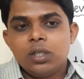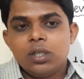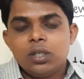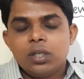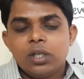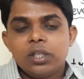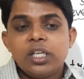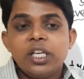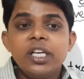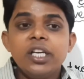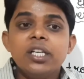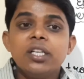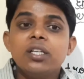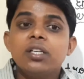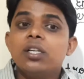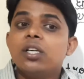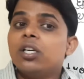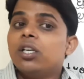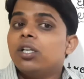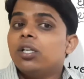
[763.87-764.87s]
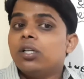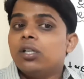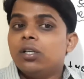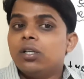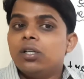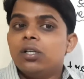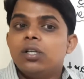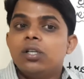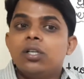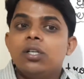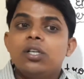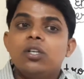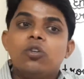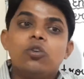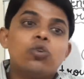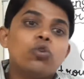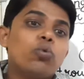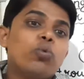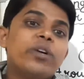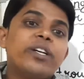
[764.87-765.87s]
Okay?
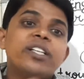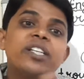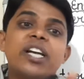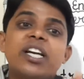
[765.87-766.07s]
No one